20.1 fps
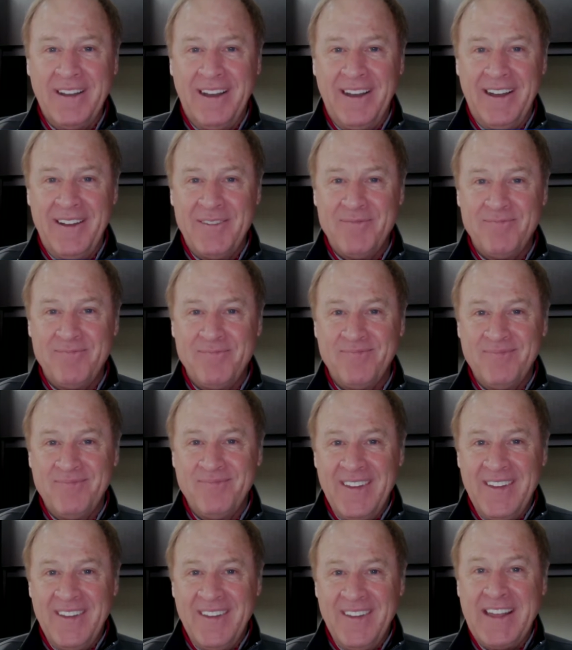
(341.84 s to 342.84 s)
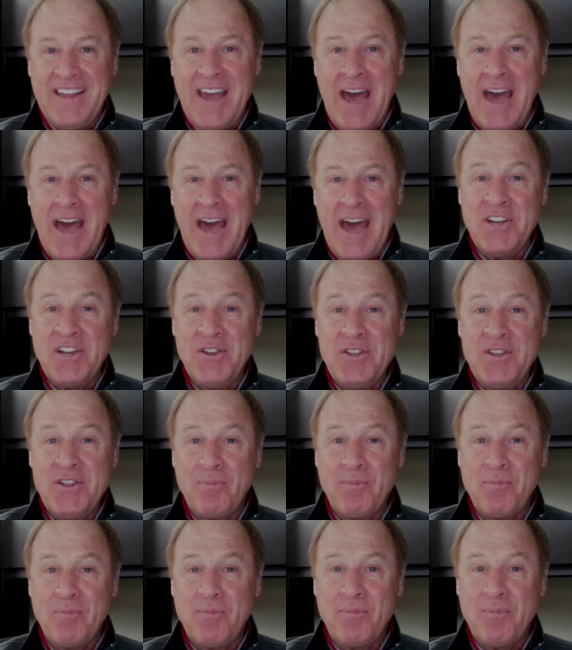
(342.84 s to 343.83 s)
uh, the cops know you're
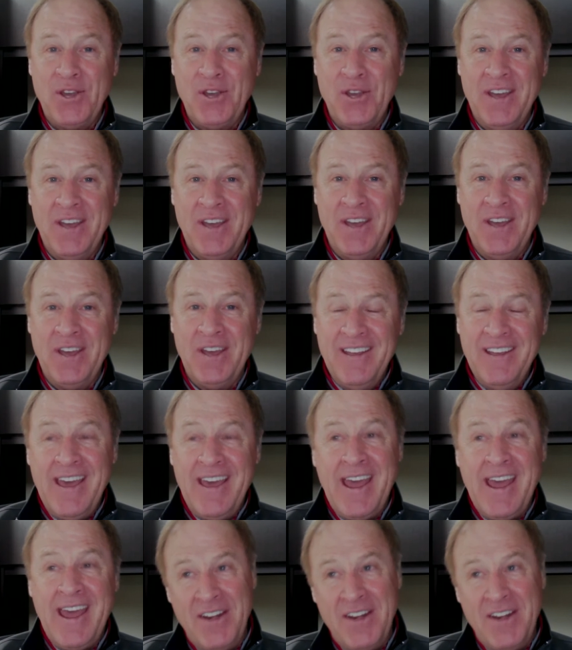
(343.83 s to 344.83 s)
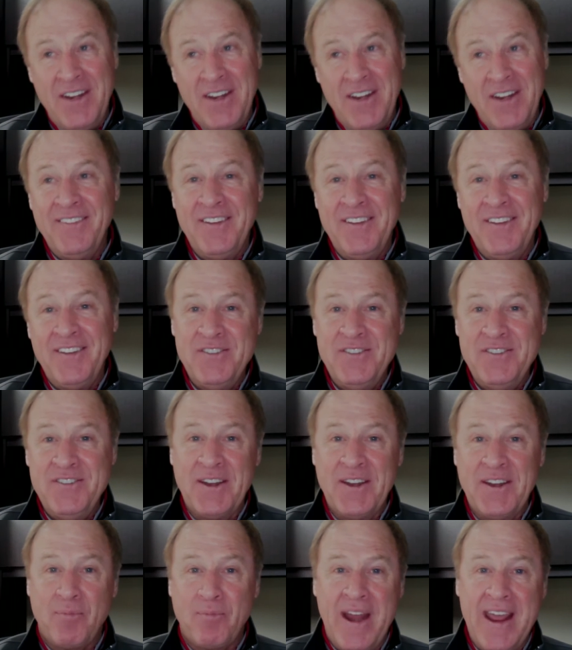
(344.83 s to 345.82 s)
pretty good. Every now and then you get a
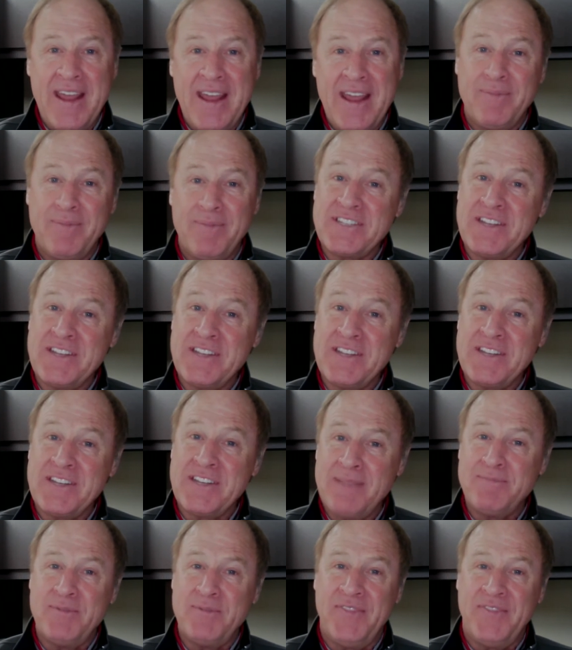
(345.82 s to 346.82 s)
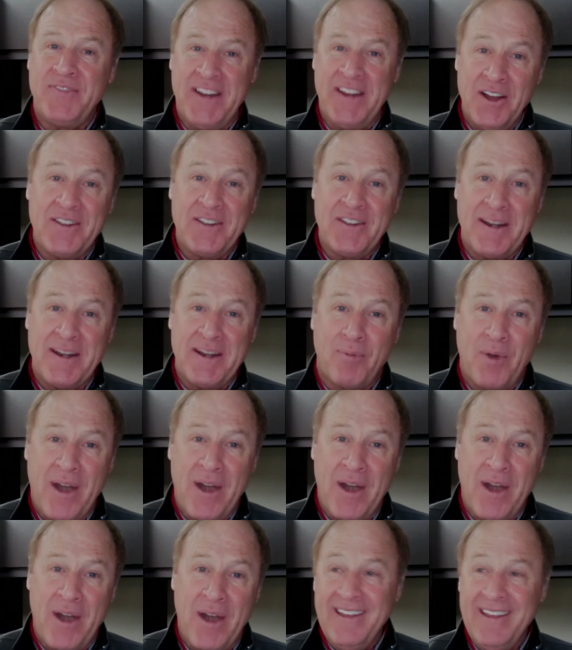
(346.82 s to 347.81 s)
break, but sometimes if you don't get a
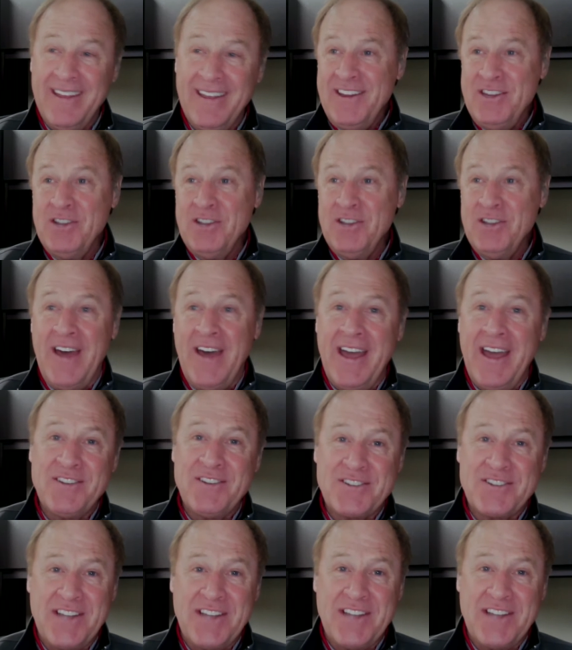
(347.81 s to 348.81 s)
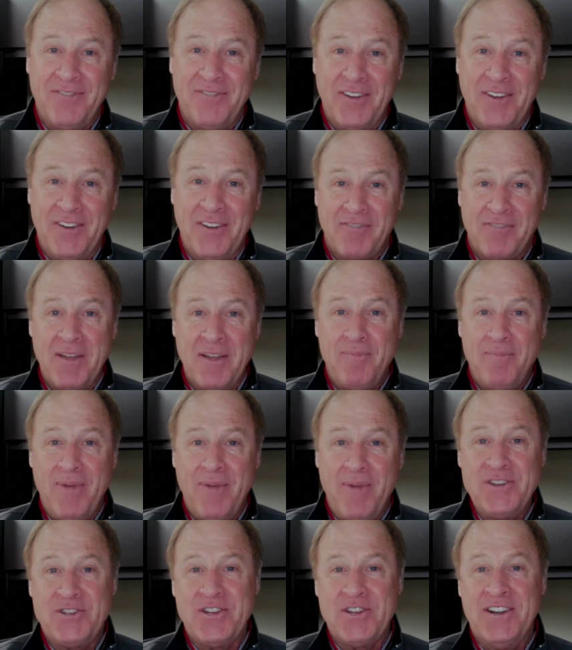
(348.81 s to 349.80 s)
break, you'll find yourself on a front
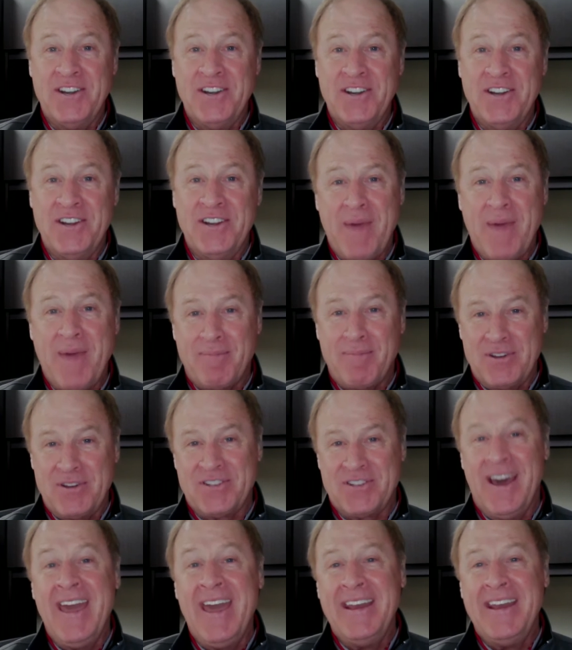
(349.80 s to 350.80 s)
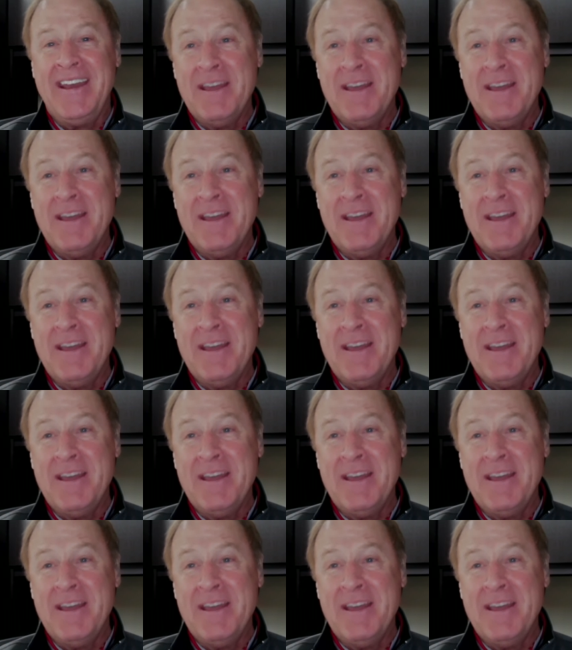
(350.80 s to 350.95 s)
page of a newspaper. So I end